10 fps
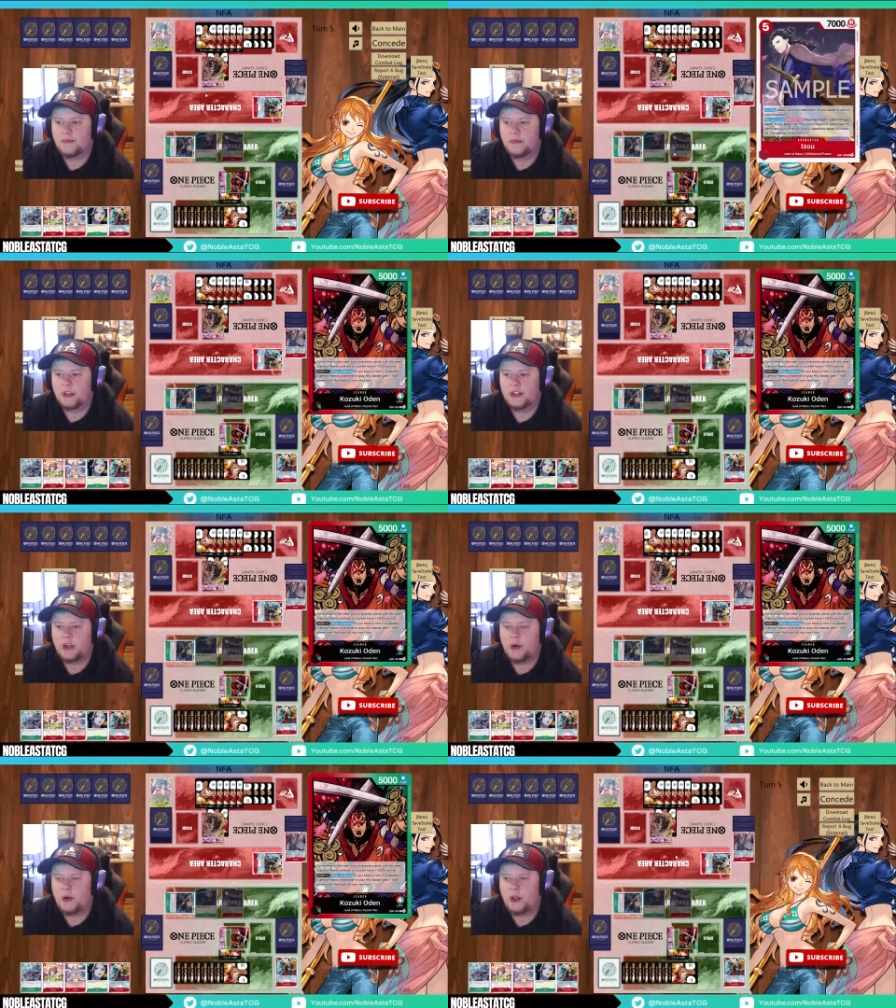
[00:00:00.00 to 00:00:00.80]

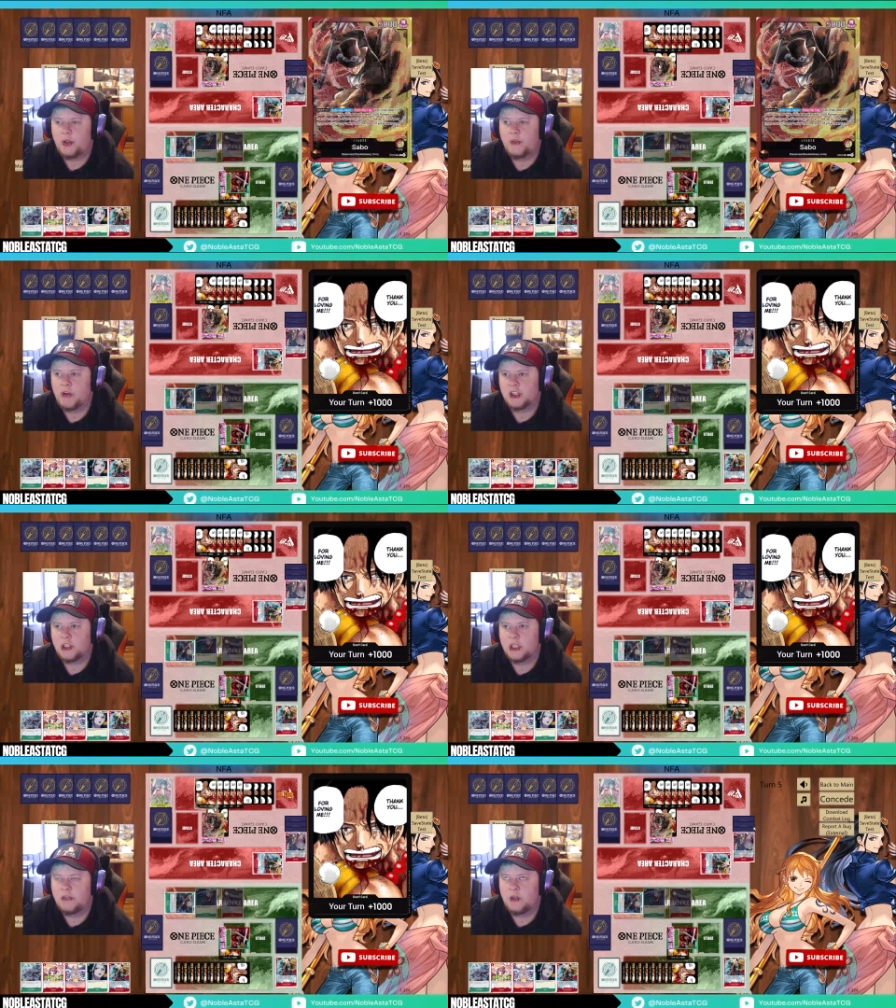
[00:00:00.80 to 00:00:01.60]
So Rush
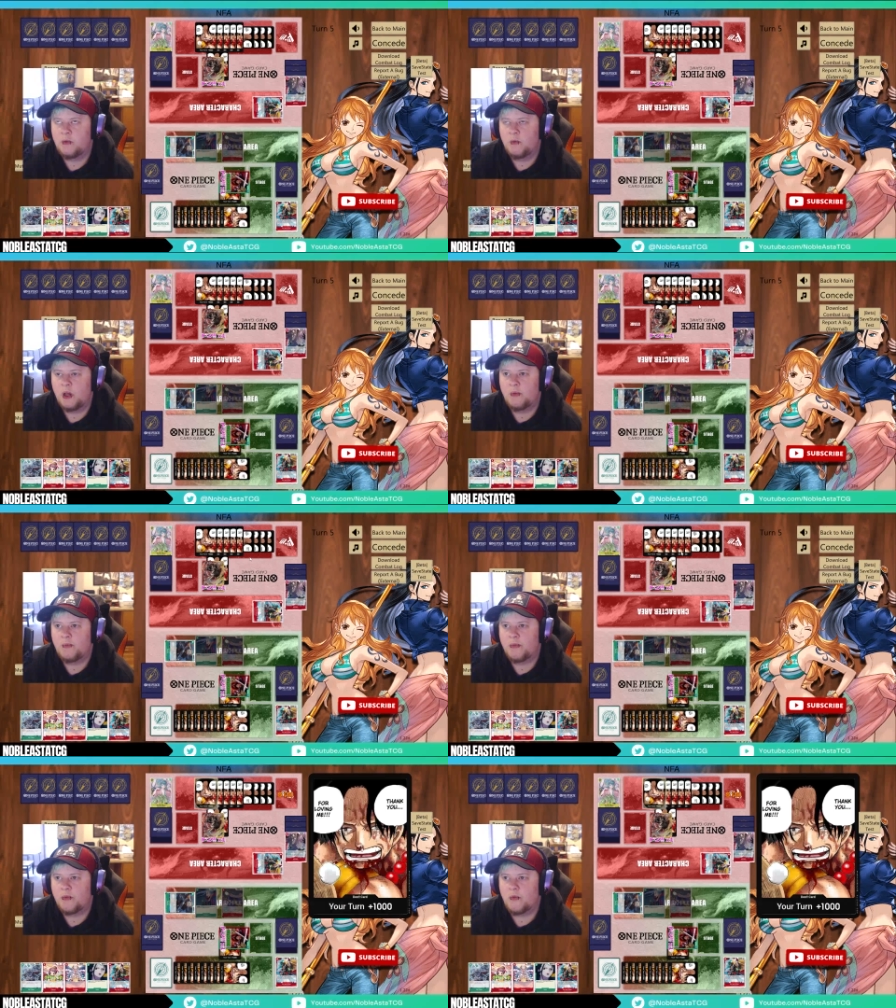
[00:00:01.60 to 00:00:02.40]
Luffy will
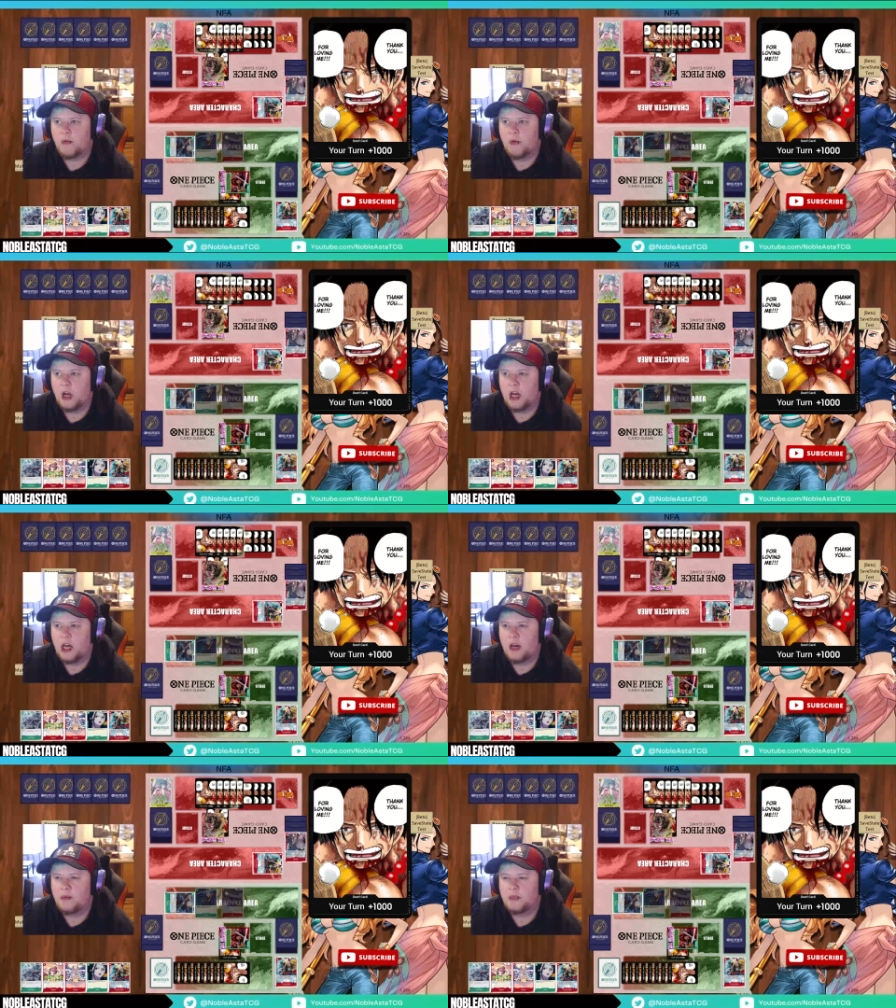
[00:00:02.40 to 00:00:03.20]

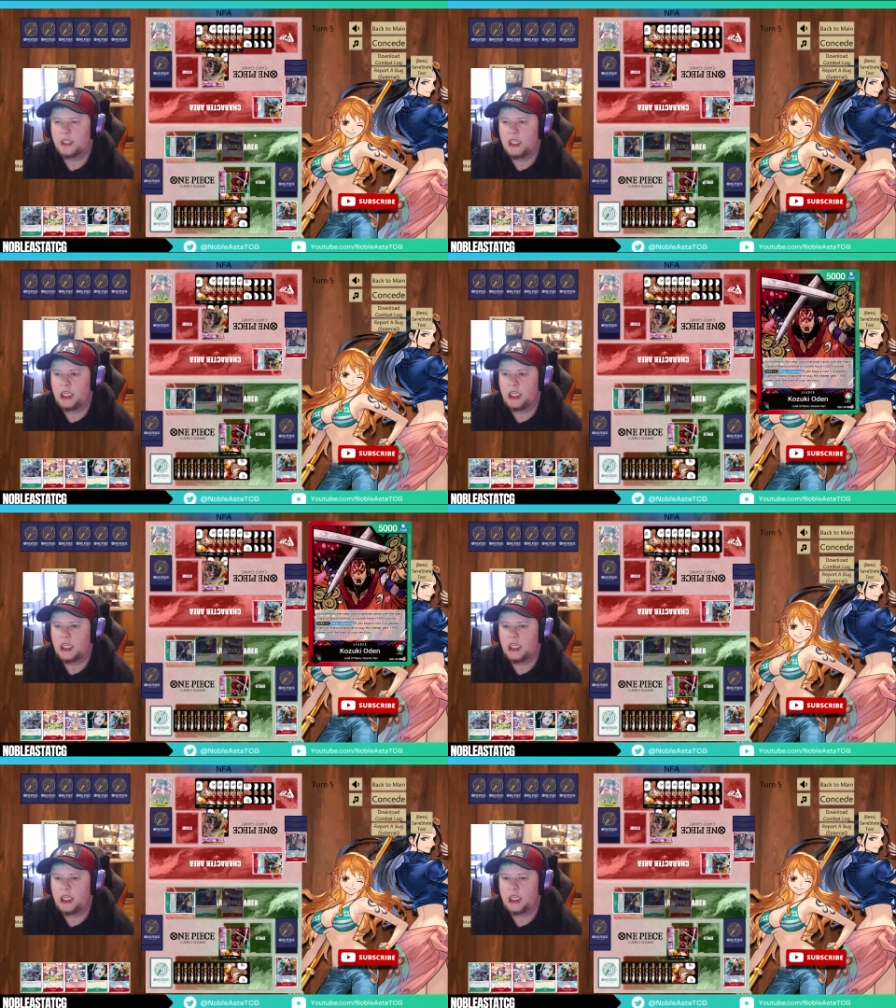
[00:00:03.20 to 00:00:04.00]

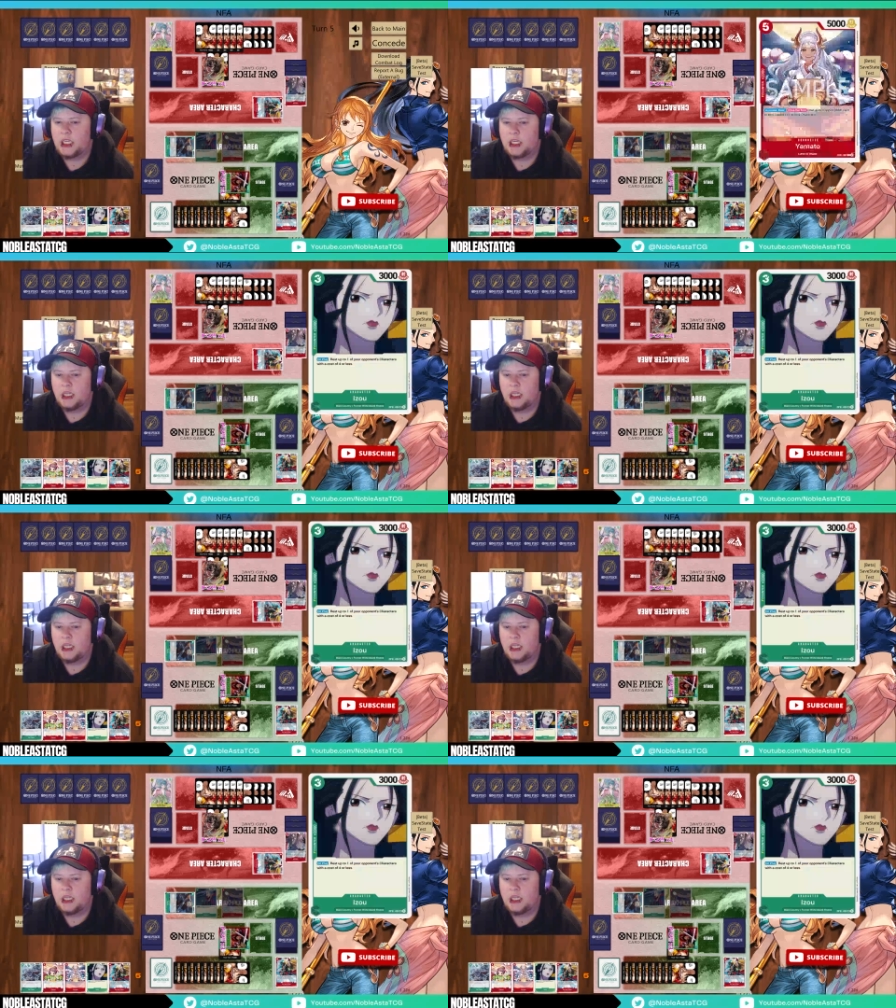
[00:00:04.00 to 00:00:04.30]
probably...